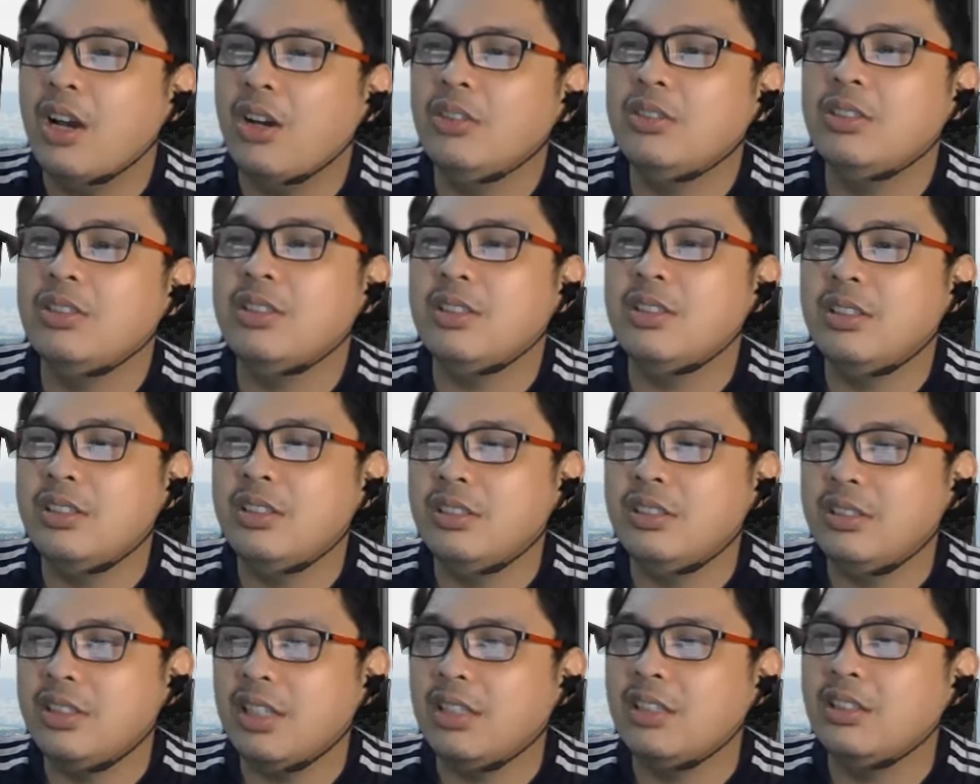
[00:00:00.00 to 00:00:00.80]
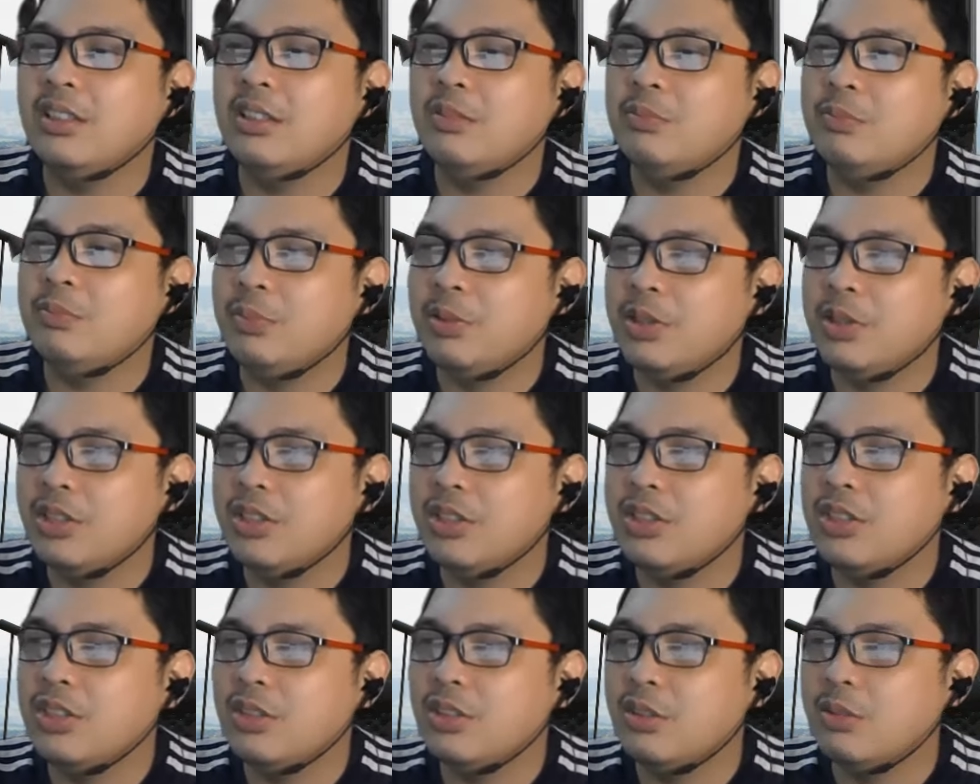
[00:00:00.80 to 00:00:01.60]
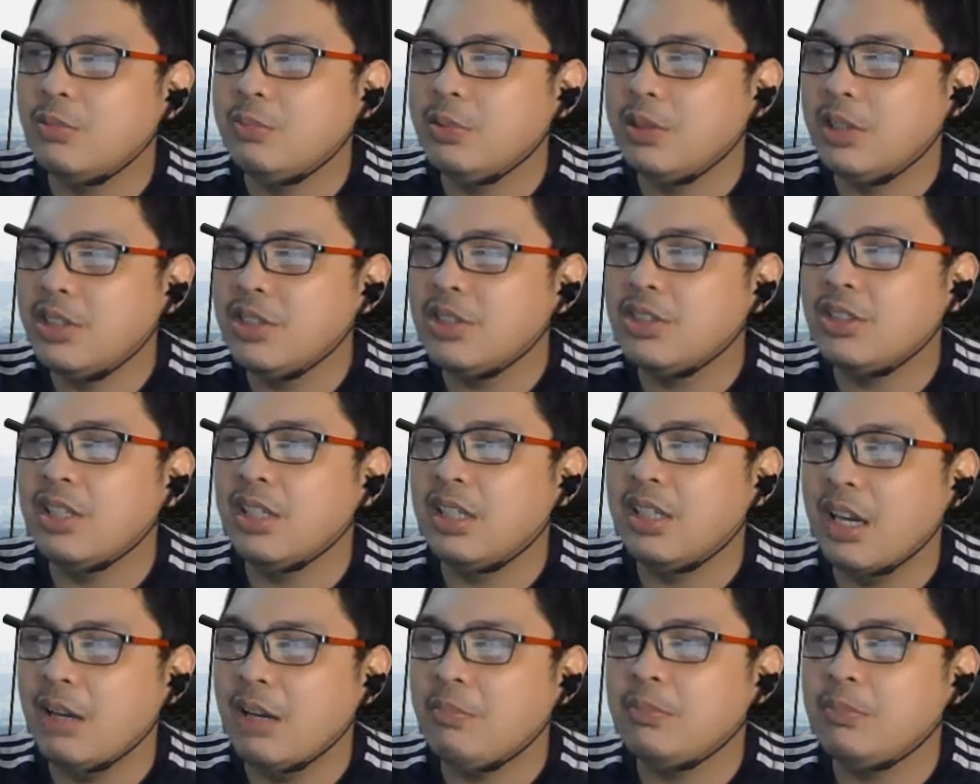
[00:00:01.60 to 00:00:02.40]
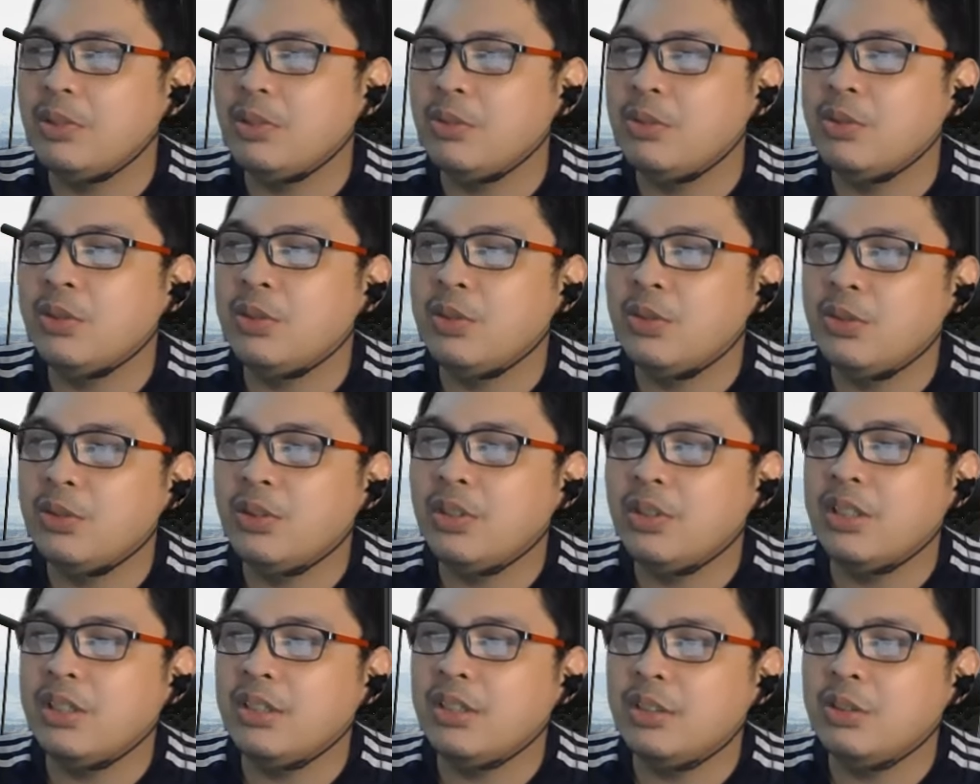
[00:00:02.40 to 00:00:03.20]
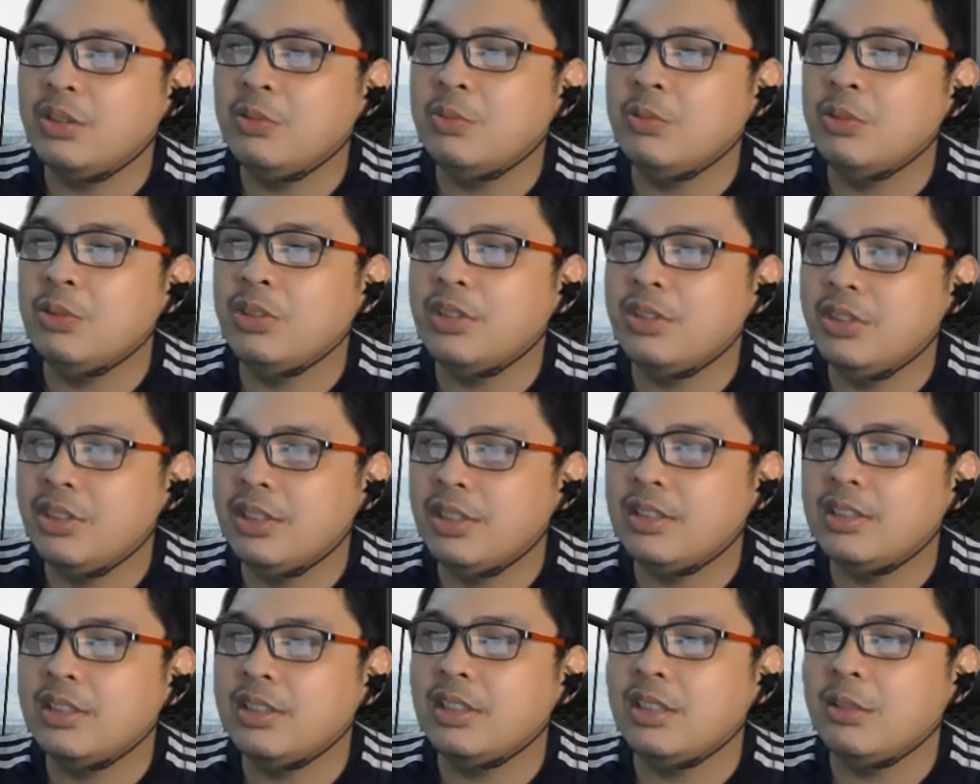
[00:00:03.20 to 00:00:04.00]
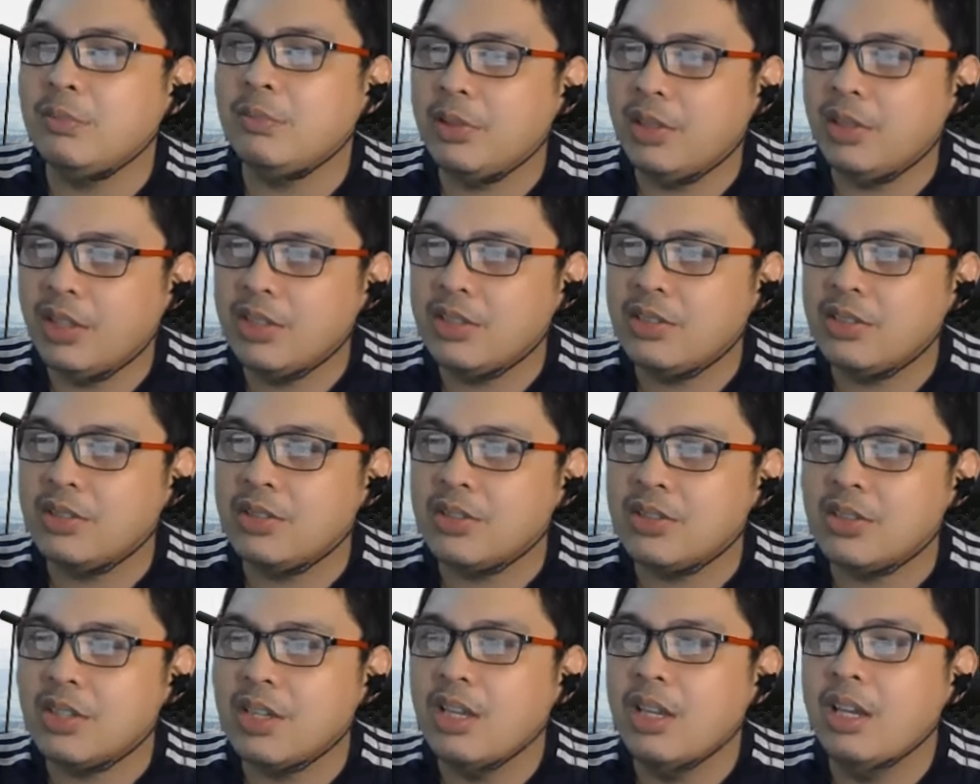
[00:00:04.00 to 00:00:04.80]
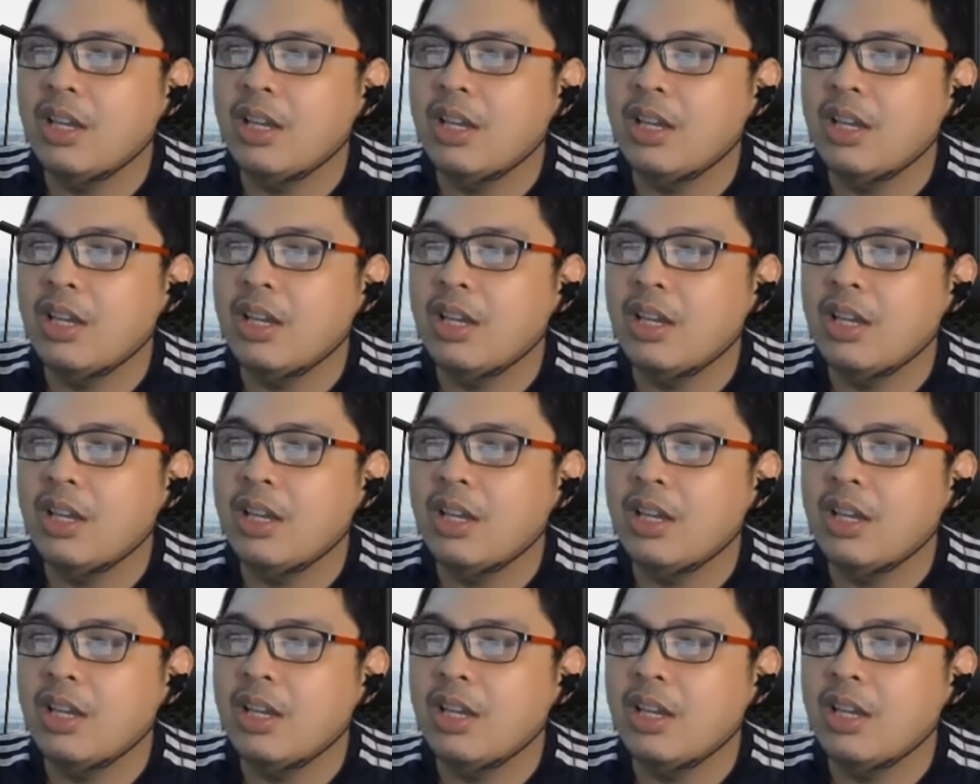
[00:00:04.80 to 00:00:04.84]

How does he intend to bridge the gap between theory and real-world leadership application?